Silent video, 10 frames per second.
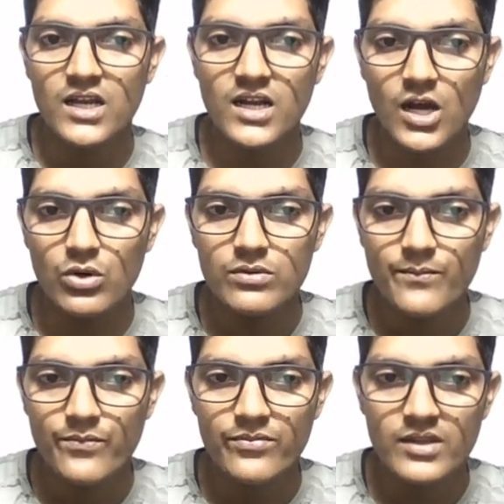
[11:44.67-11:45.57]

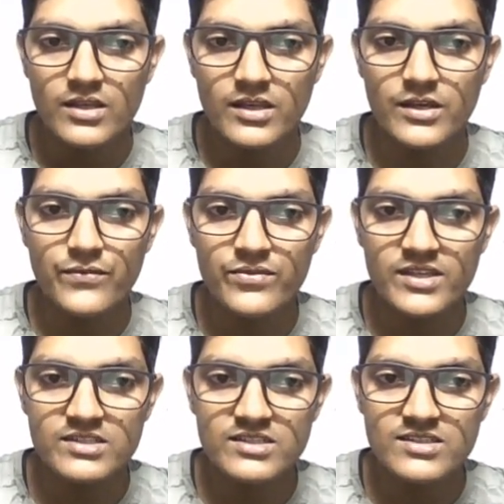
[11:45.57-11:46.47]
Now if
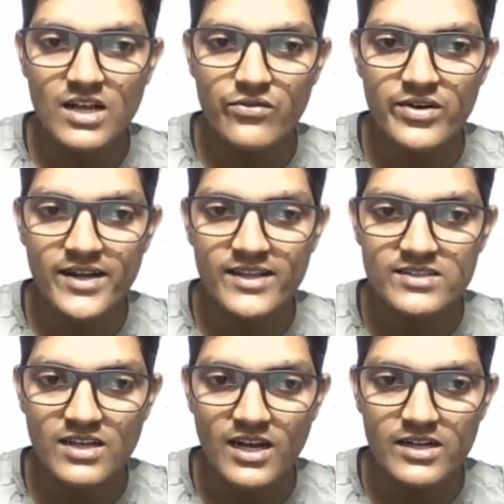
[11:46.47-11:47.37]
this is our
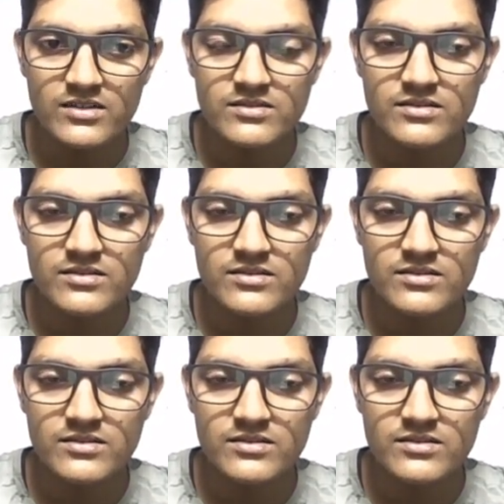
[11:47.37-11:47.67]
radius r,